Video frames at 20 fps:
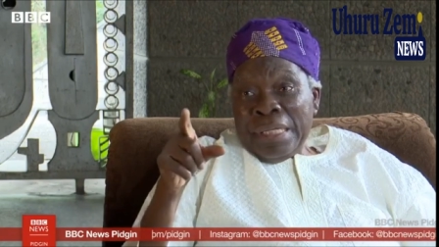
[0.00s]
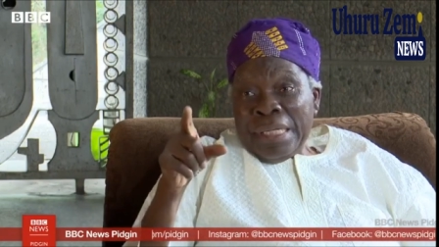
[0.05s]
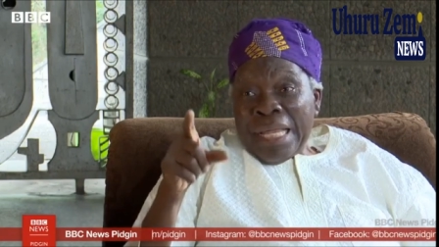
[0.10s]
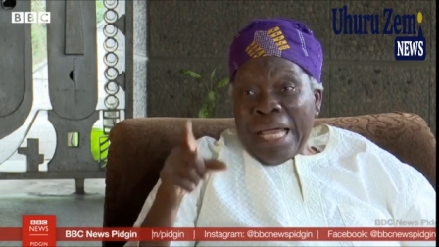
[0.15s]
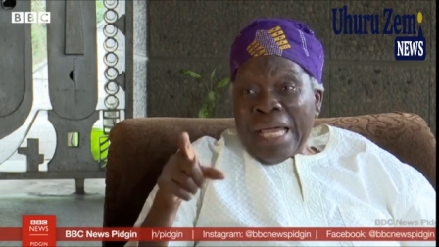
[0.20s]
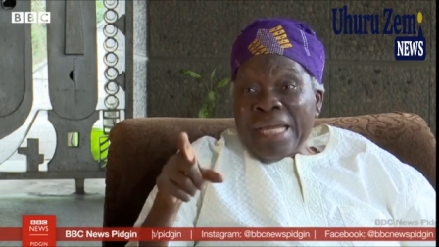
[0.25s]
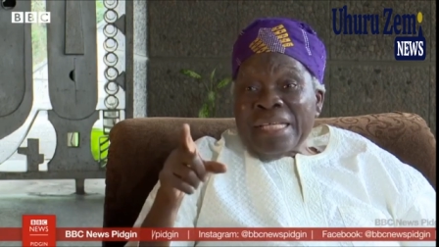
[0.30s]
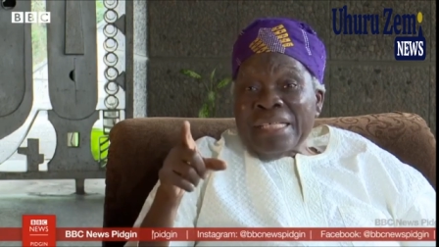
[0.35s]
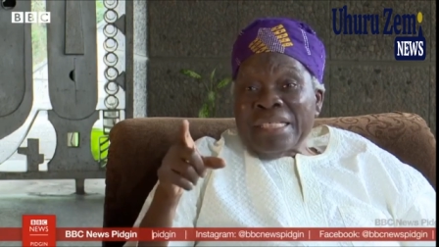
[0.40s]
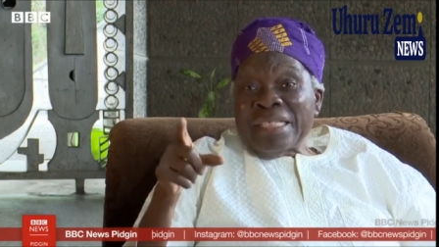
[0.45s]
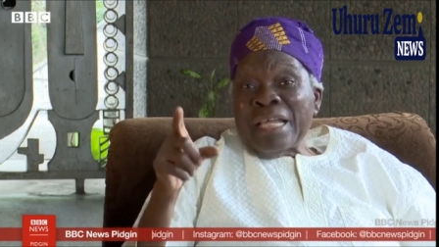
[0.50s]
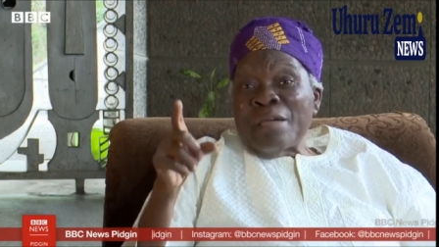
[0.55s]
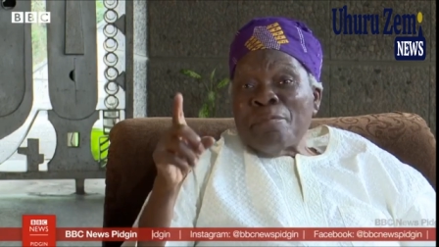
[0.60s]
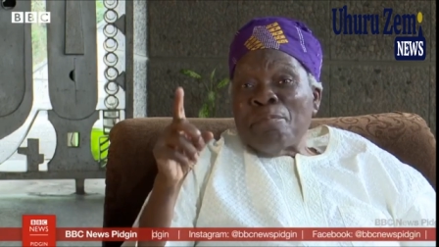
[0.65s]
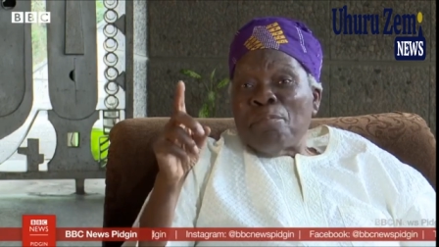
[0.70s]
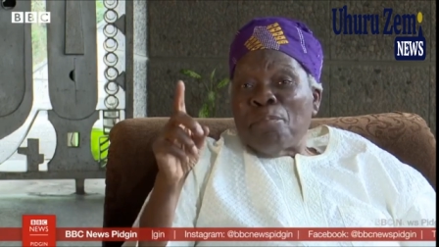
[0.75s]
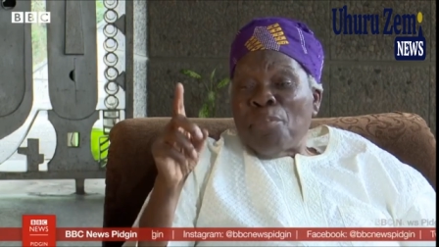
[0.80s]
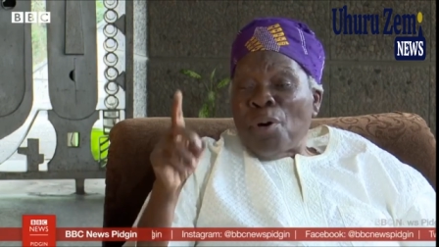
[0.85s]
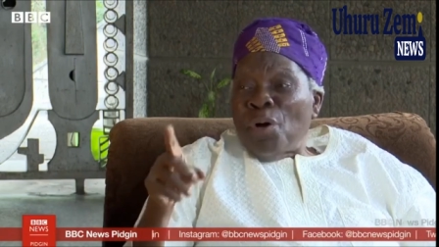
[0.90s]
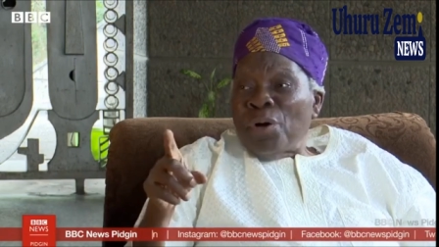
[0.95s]
There is a
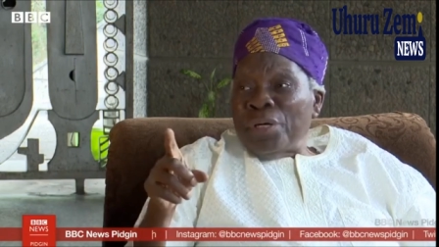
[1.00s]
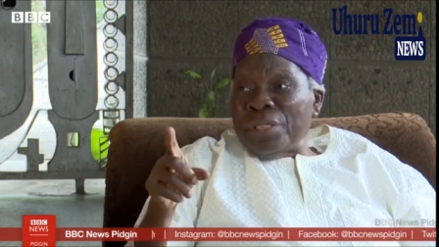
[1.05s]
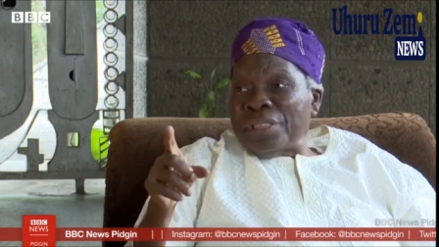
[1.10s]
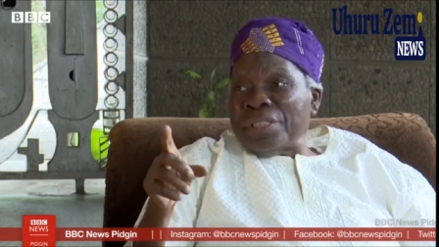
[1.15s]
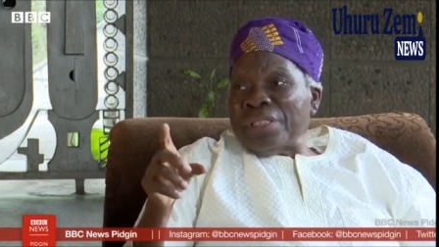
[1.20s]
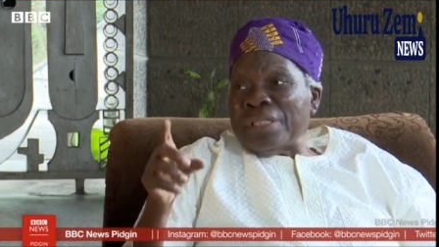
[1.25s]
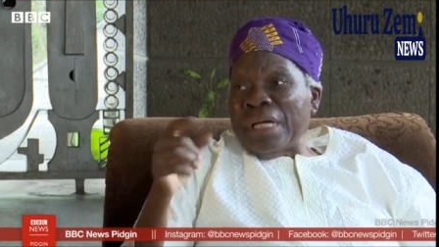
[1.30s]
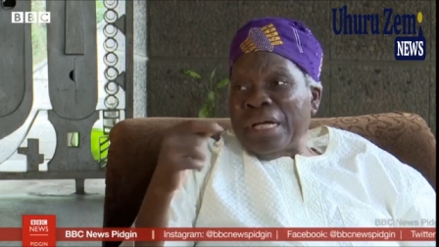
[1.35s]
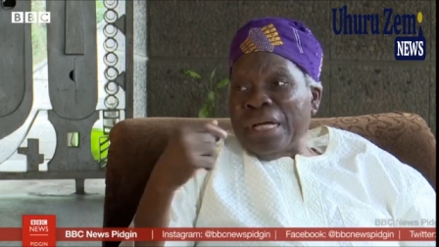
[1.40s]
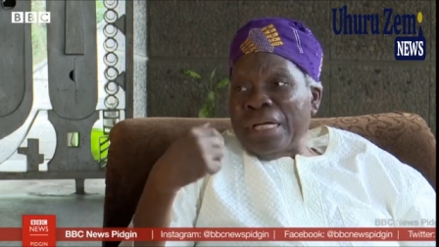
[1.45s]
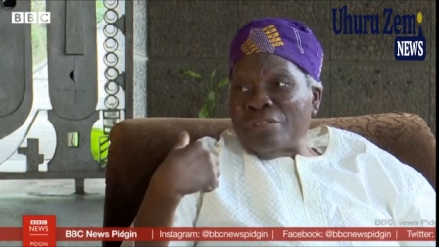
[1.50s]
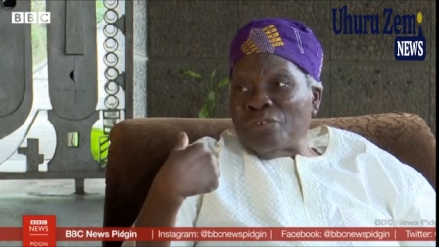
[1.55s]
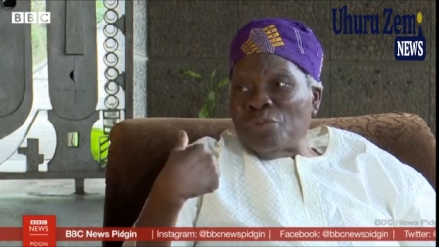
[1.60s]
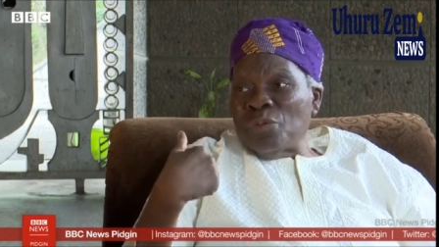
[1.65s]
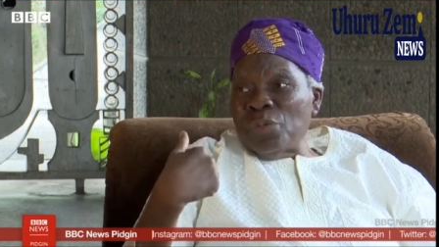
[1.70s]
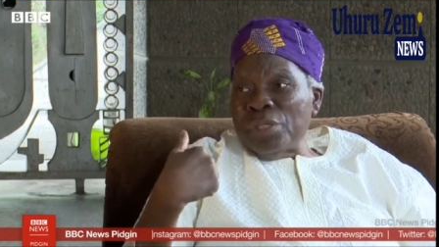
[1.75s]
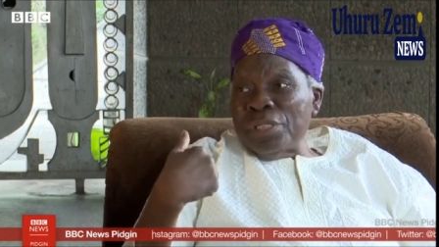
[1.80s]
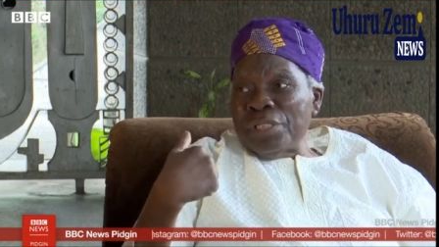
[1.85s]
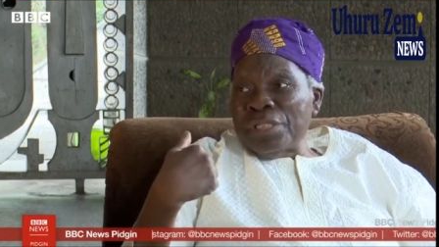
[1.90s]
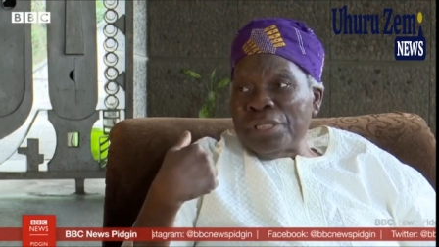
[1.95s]
point at
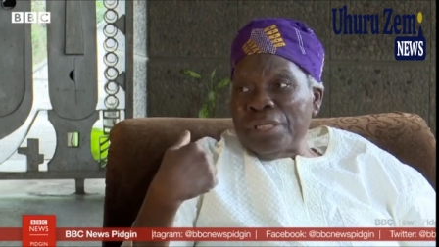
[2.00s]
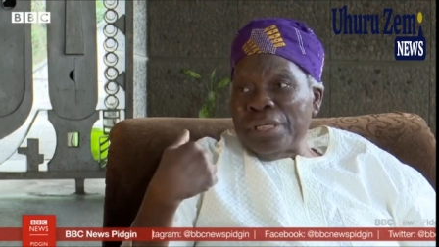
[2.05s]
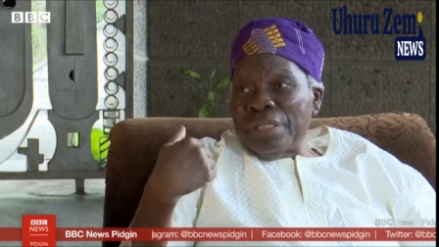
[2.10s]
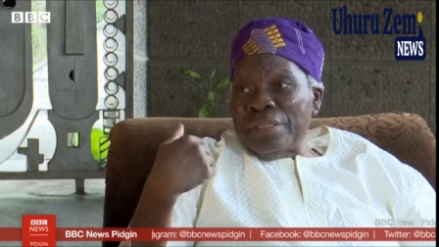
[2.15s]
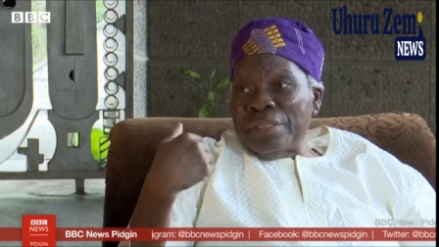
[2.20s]
which